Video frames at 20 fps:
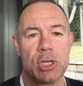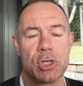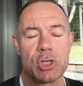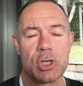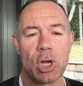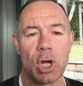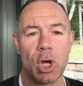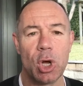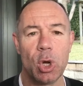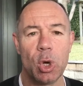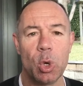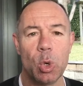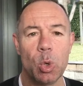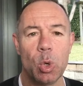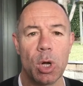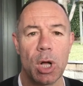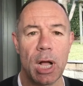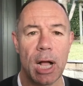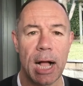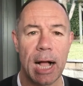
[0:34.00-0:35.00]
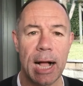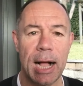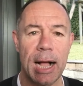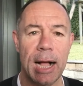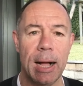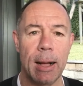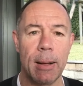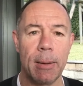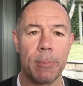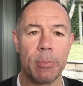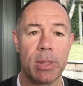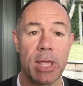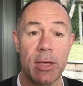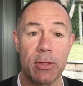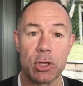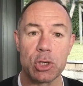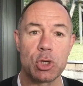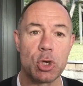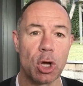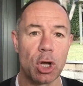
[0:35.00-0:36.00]
So they're
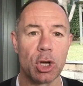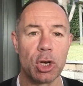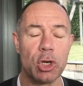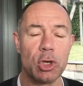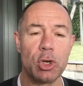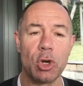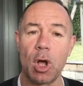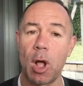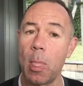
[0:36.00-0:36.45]
the two I'm going to do.